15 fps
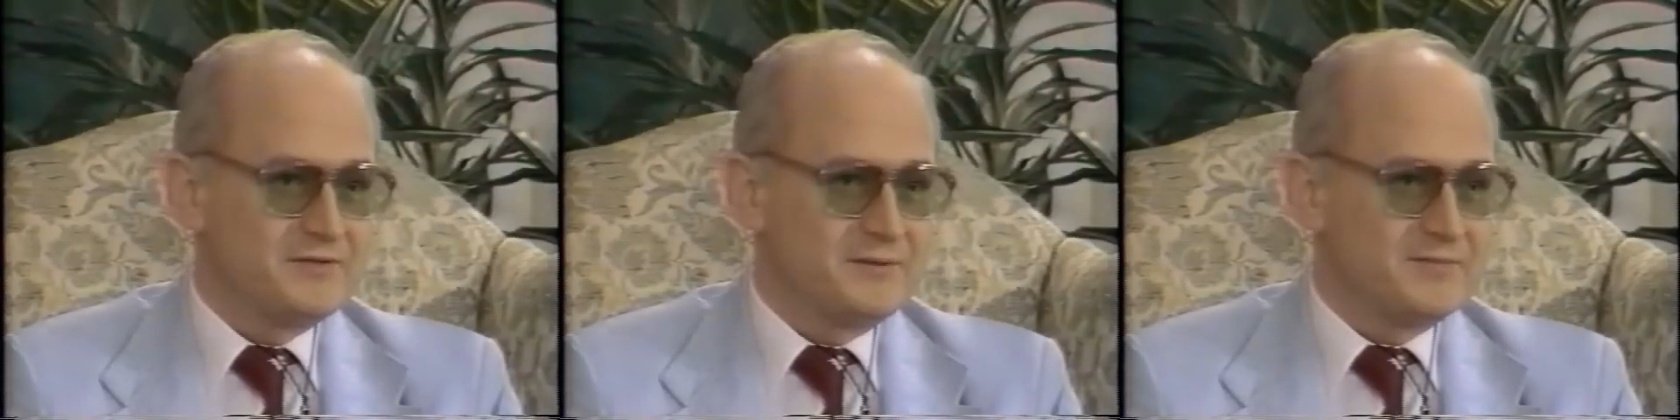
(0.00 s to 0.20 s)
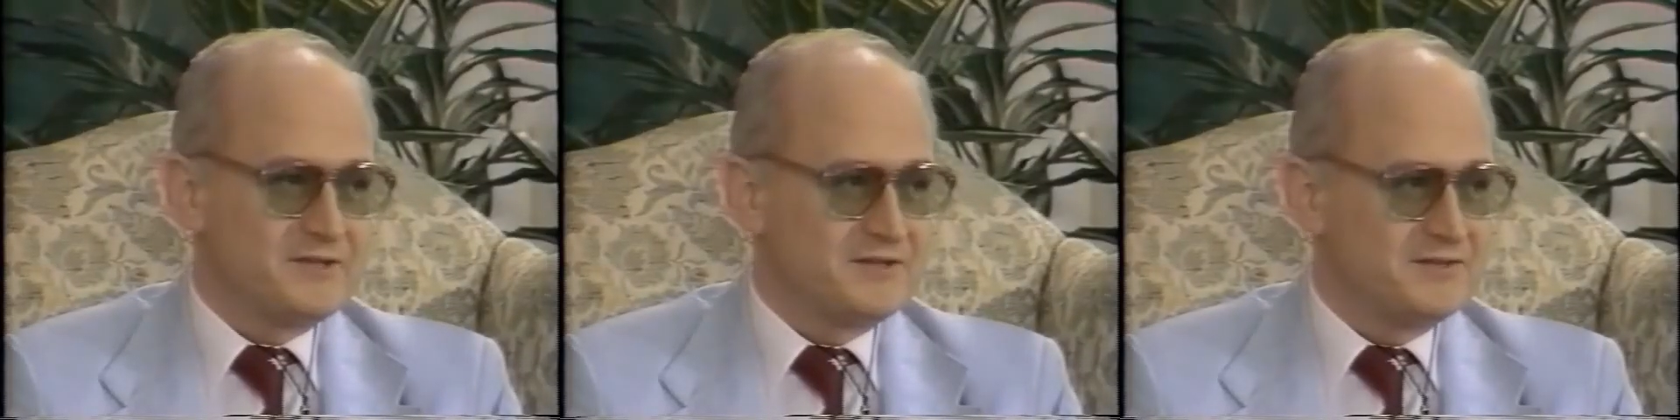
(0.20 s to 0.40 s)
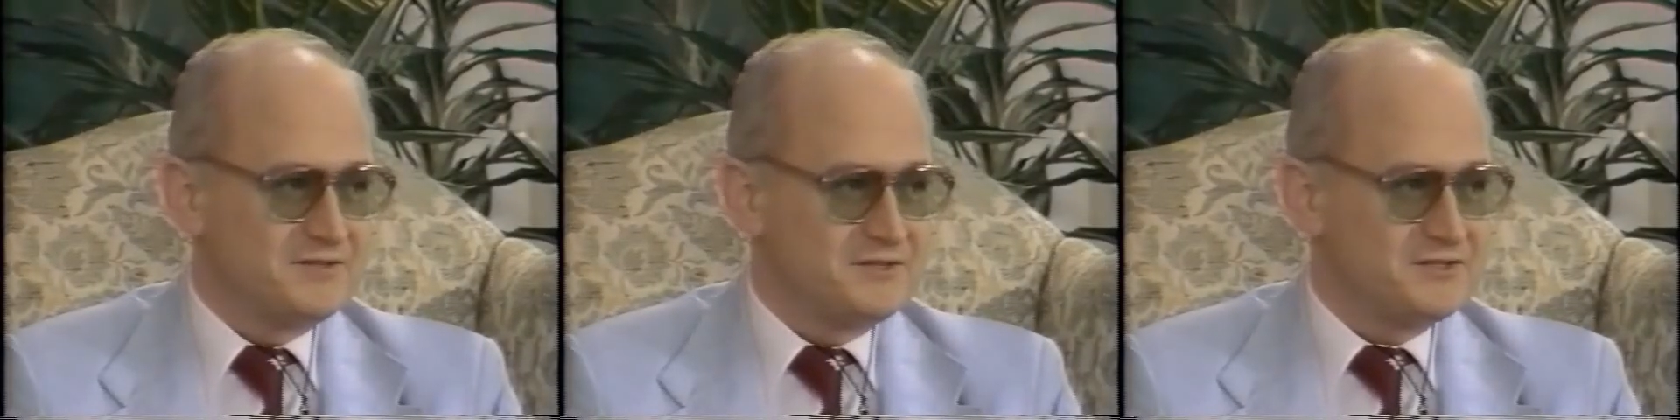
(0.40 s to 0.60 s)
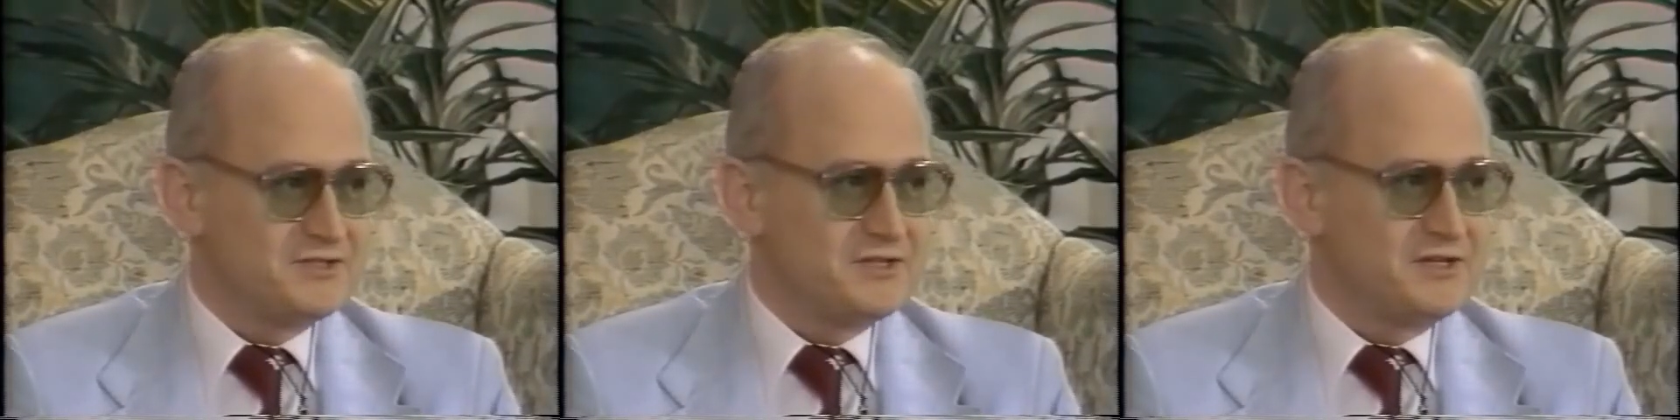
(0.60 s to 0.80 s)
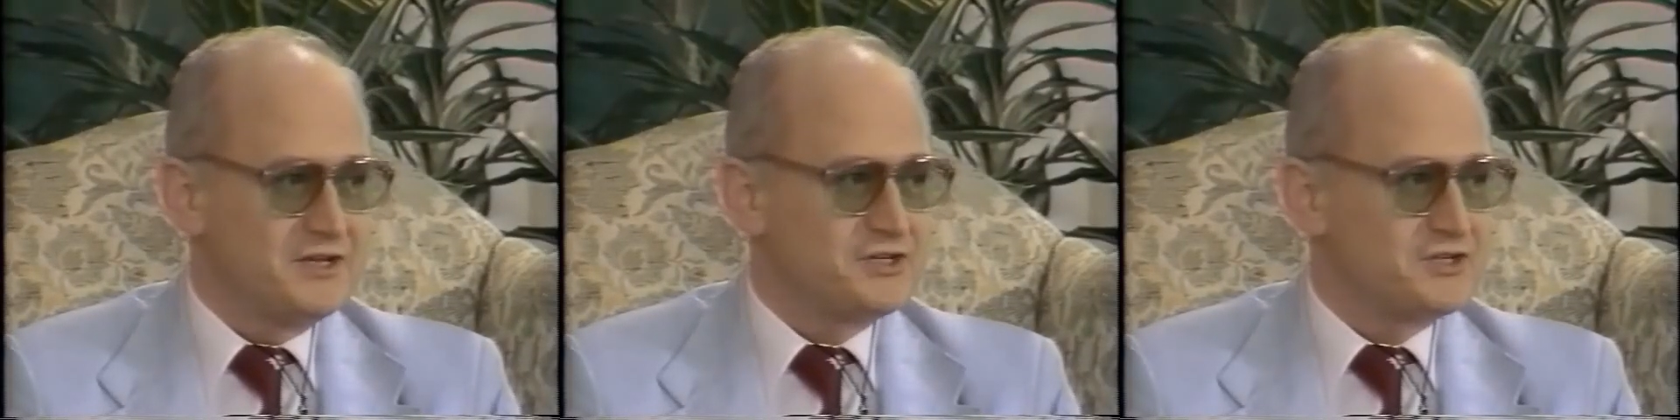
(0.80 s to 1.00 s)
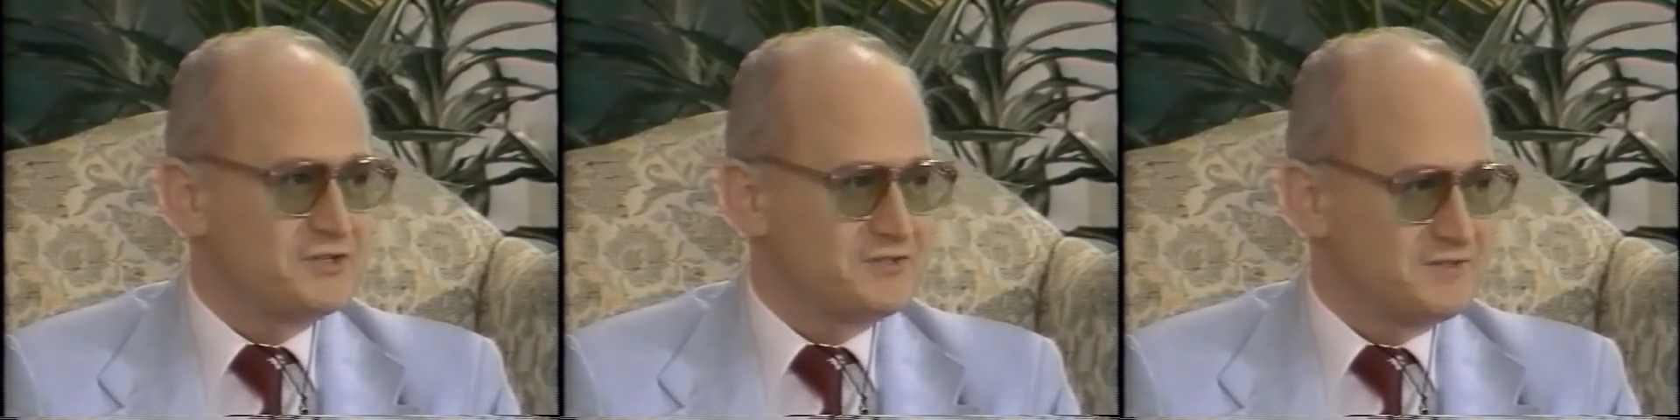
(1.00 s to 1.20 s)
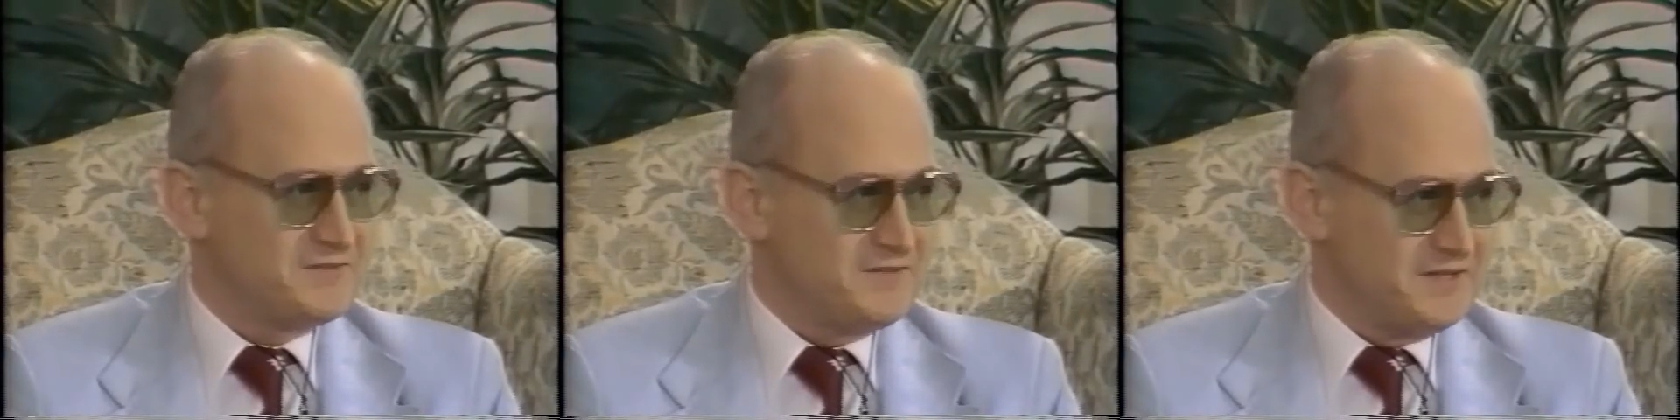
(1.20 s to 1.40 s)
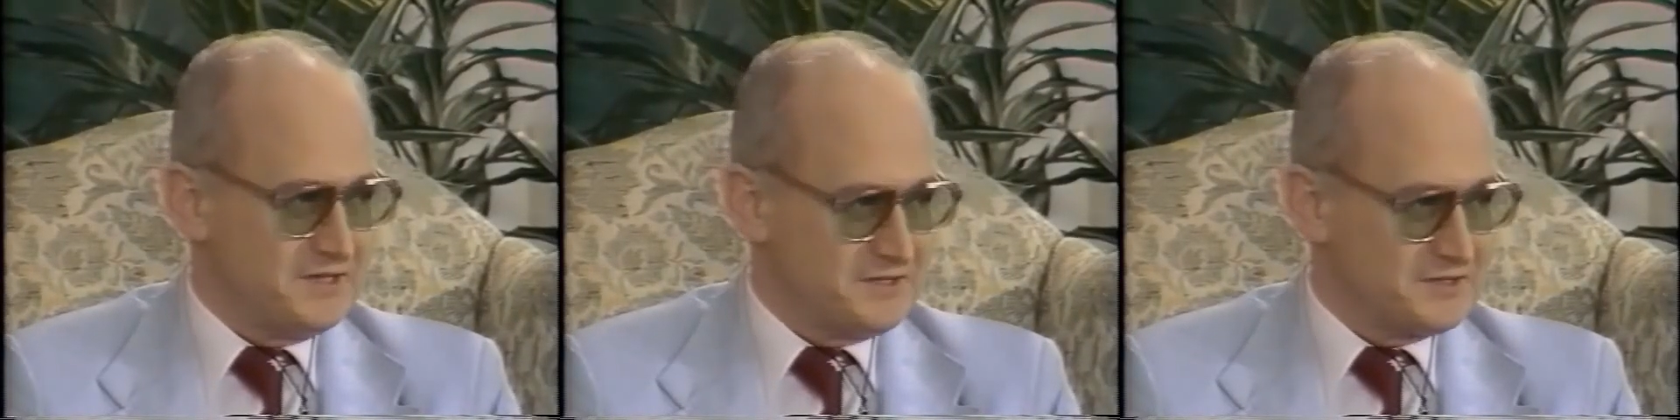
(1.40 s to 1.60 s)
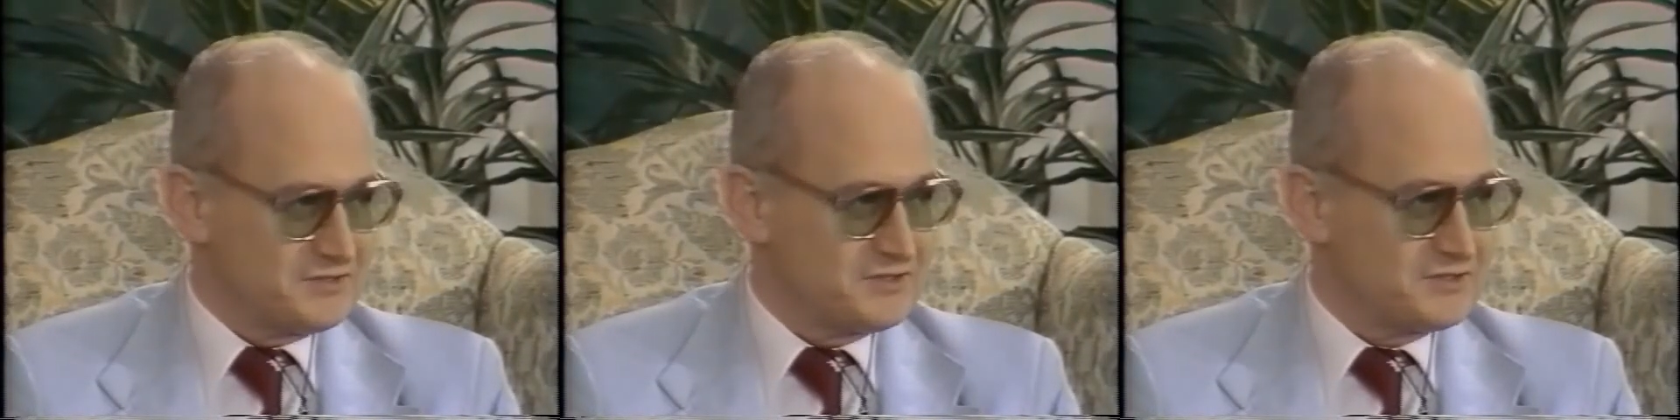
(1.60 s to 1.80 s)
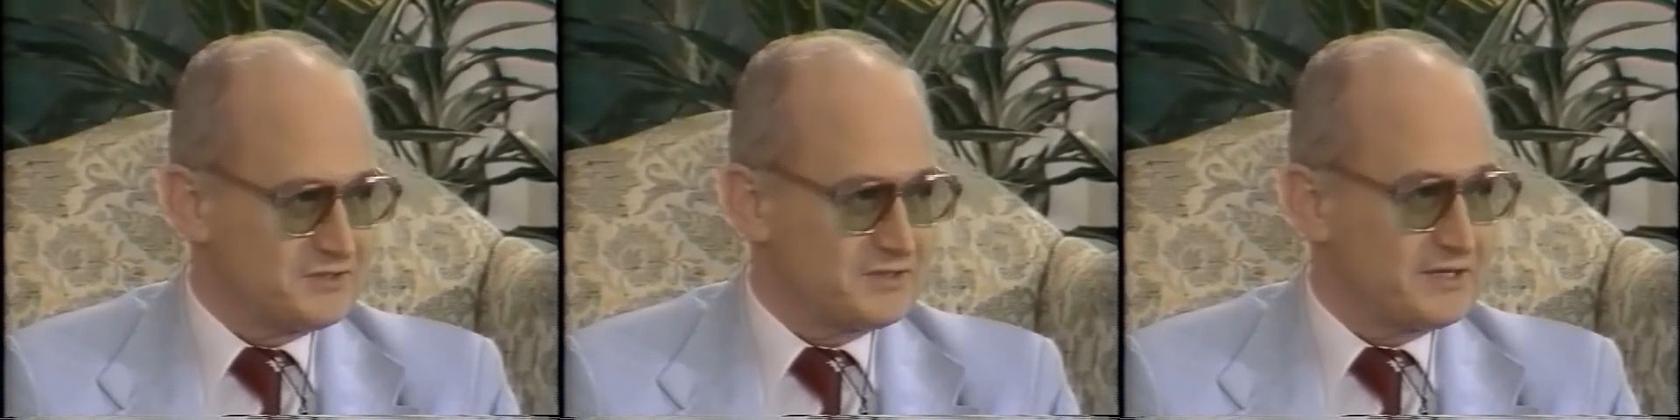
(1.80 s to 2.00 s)
to them that these delicious
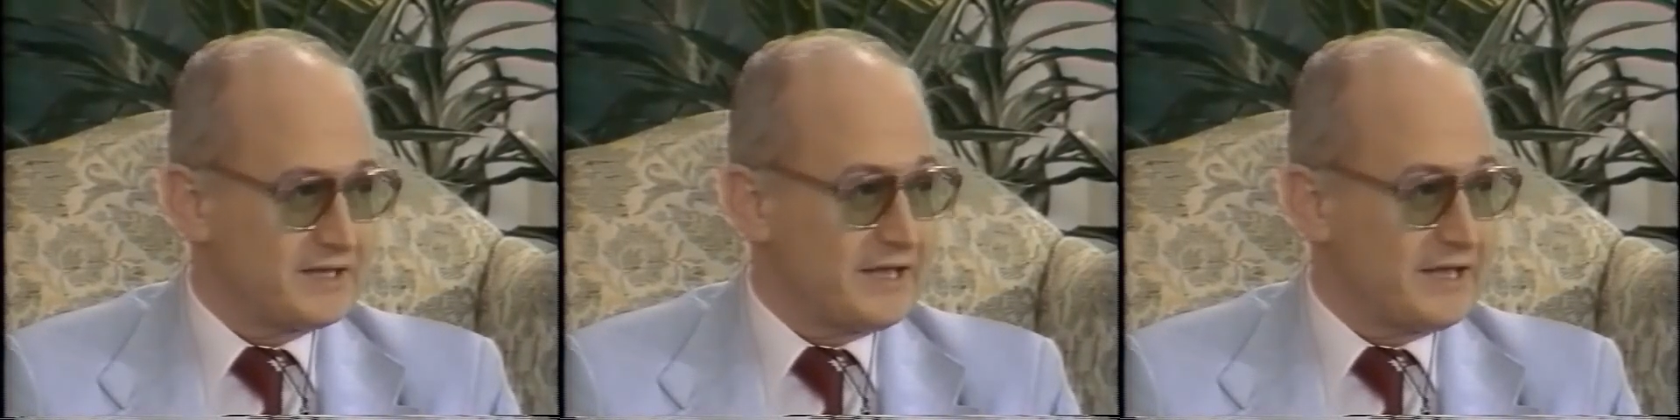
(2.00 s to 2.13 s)
things